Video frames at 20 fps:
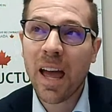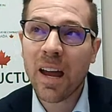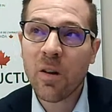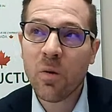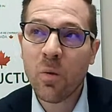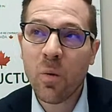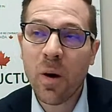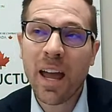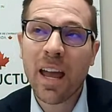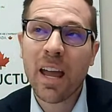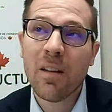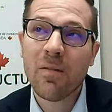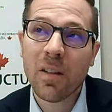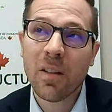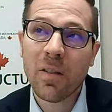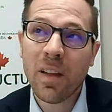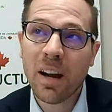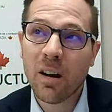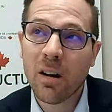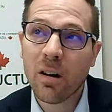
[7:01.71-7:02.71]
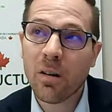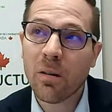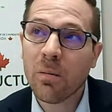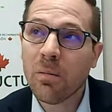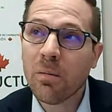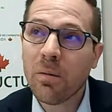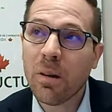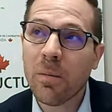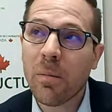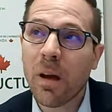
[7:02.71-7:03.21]
Enwave and their
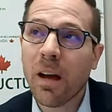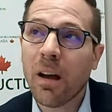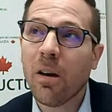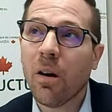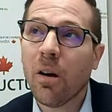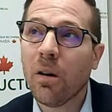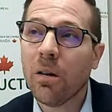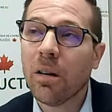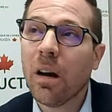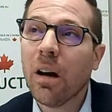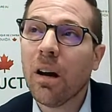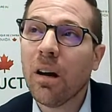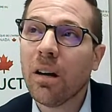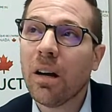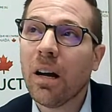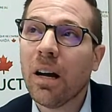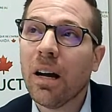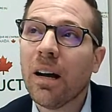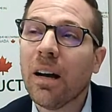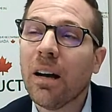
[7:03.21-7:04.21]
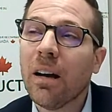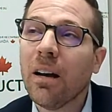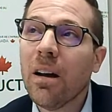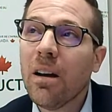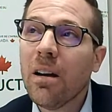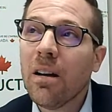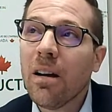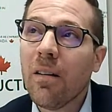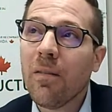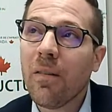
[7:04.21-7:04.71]
uh, uh, uh
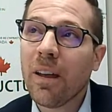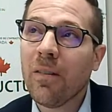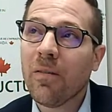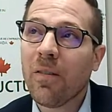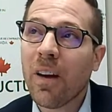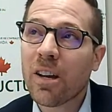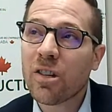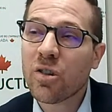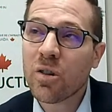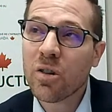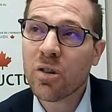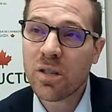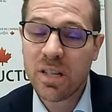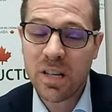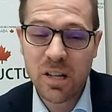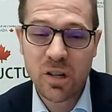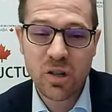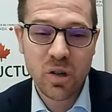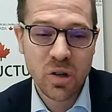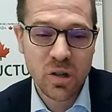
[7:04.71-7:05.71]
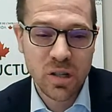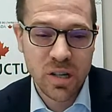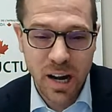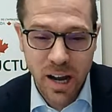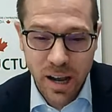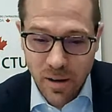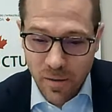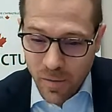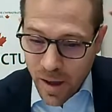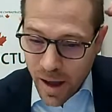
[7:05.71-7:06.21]
investors, teachers, and
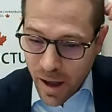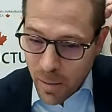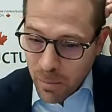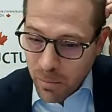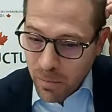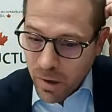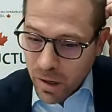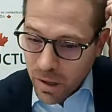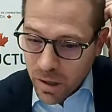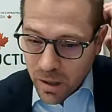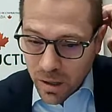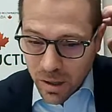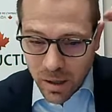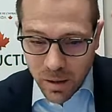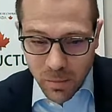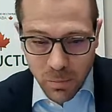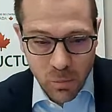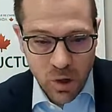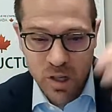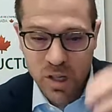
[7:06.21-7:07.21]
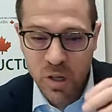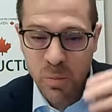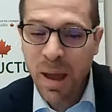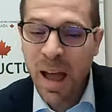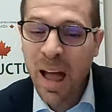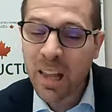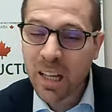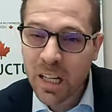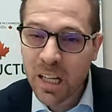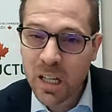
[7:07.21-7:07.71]
IFM,
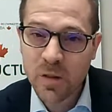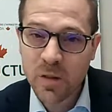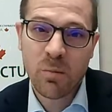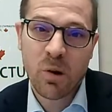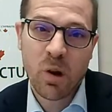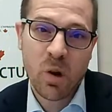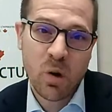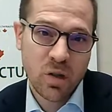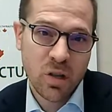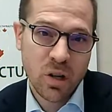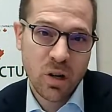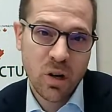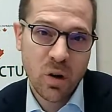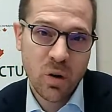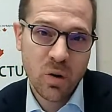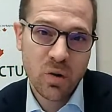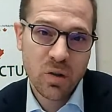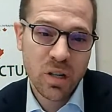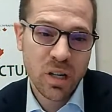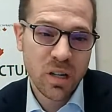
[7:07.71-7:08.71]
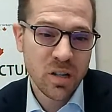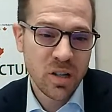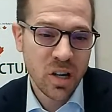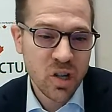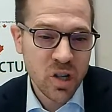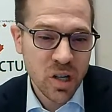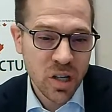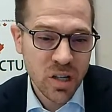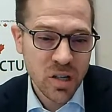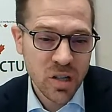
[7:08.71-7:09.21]
municipalities from coast to coast,
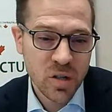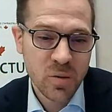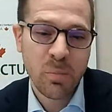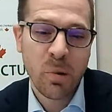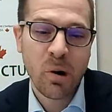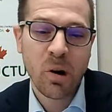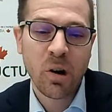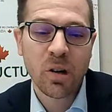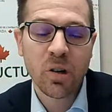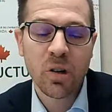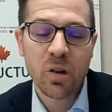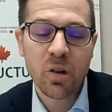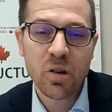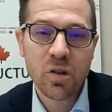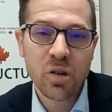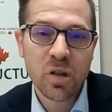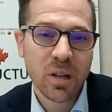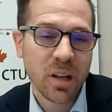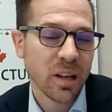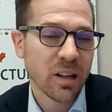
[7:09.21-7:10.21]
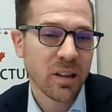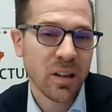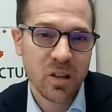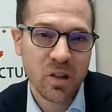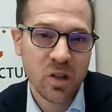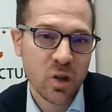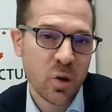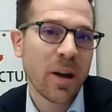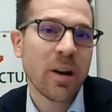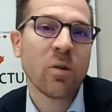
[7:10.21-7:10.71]
indigenous partners like the
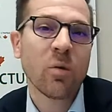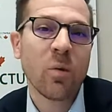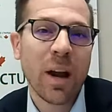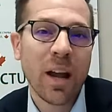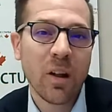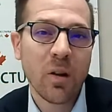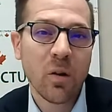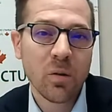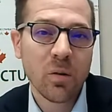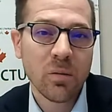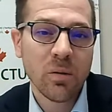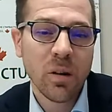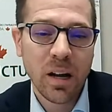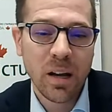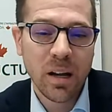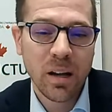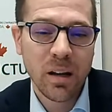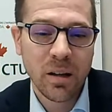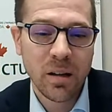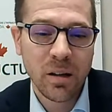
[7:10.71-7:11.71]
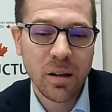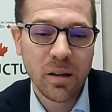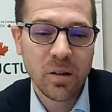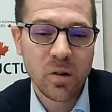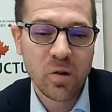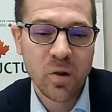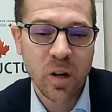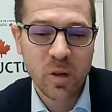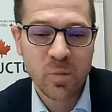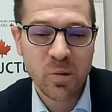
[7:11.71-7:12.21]
Tshiuetin Rail uh,
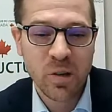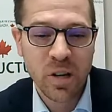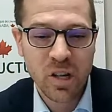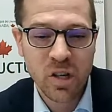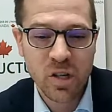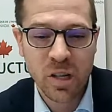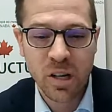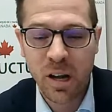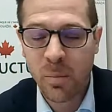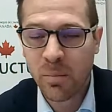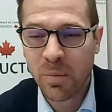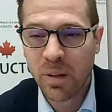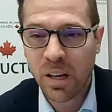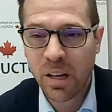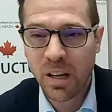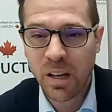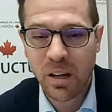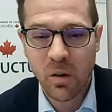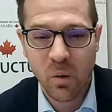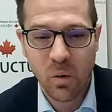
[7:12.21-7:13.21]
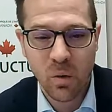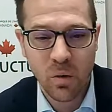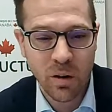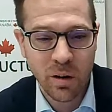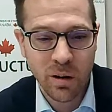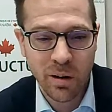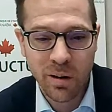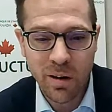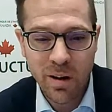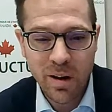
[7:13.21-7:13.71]
Transportation Company
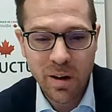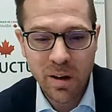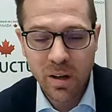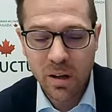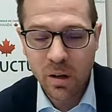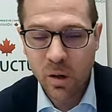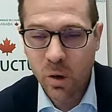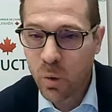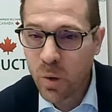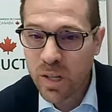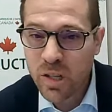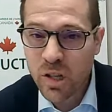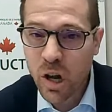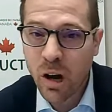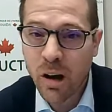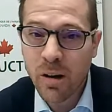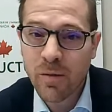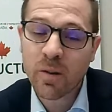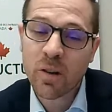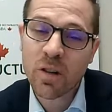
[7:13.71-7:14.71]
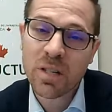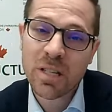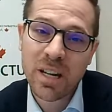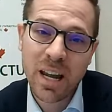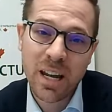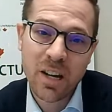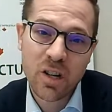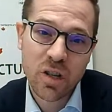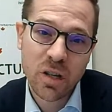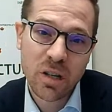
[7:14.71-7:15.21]
or Coquista First
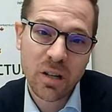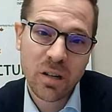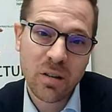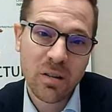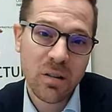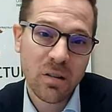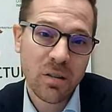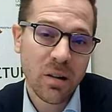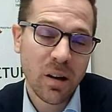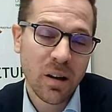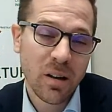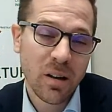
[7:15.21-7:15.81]
Nation,